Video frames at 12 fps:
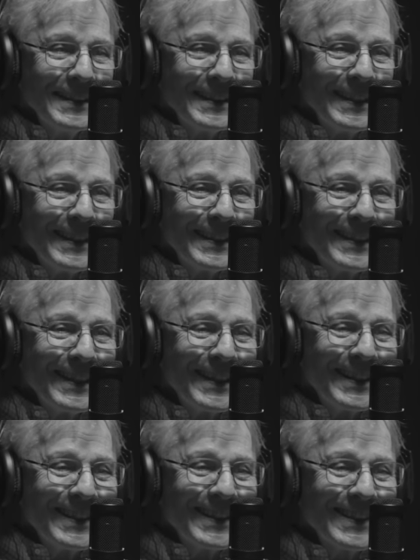And
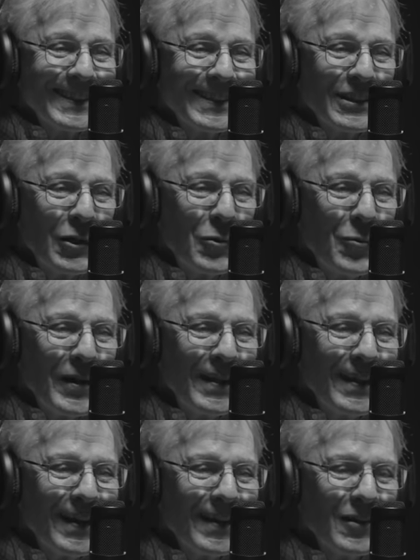so
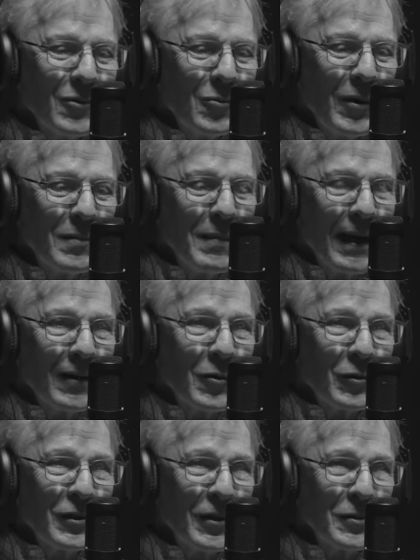we man
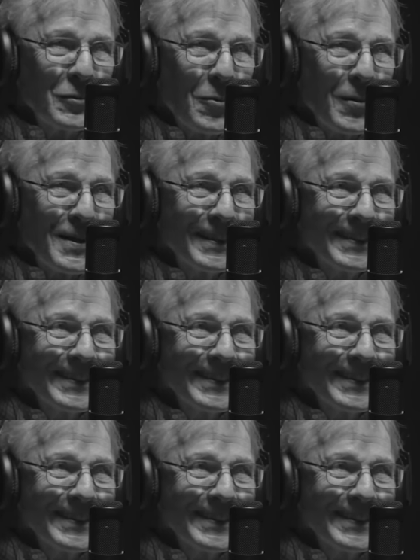her territory.